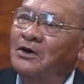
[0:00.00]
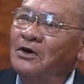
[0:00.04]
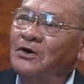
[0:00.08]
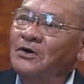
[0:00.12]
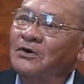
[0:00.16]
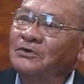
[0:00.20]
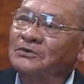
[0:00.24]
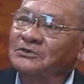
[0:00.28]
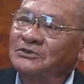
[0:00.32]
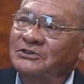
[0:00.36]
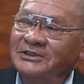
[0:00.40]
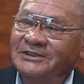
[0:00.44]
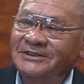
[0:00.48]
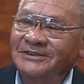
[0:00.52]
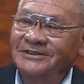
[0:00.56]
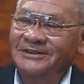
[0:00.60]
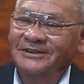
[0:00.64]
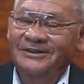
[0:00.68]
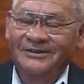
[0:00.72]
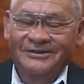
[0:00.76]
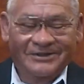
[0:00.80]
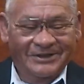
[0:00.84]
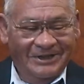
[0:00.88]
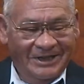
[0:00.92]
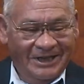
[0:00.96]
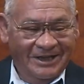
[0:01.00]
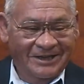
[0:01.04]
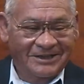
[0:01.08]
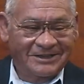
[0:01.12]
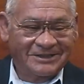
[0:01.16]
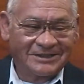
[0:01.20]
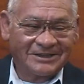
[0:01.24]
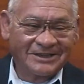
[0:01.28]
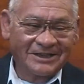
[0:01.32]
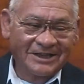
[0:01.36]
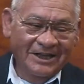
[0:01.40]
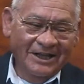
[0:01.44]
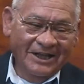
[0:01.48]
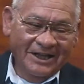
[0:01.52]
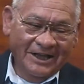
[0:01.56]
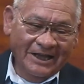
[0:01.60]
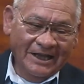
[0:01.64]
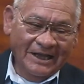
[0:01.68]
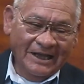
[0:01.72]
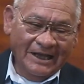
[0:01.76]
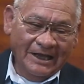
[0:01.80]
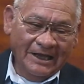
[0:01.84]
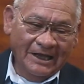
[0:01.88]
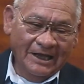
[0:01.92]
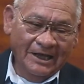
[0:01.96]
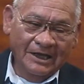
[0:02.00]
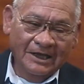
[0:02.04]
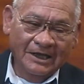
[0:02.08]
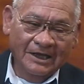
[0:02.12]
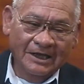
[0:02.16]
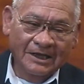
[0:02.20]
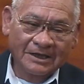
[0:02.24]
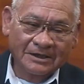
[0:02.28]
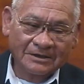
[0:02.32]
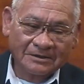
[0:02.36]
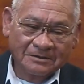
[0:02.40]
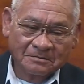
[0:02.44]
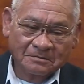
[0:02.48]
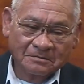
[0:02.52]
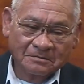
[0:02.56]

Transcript: goals, you know, that's uh,